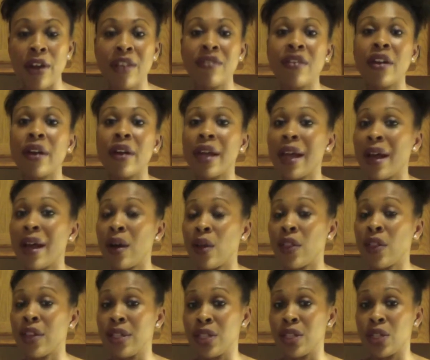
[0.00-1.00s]
very
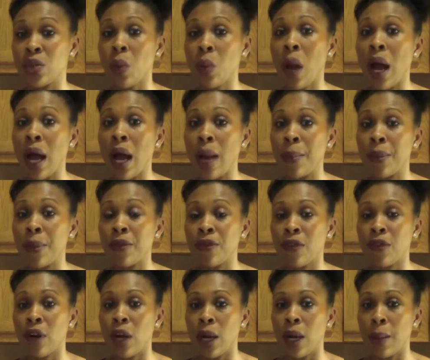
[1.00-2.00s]
healthy swap
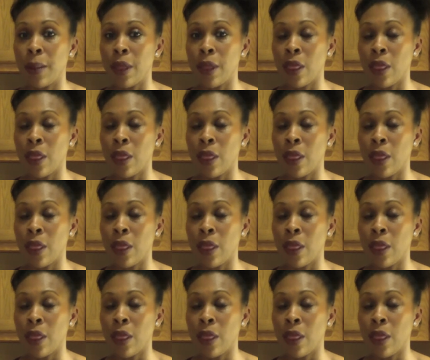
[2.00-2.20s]
from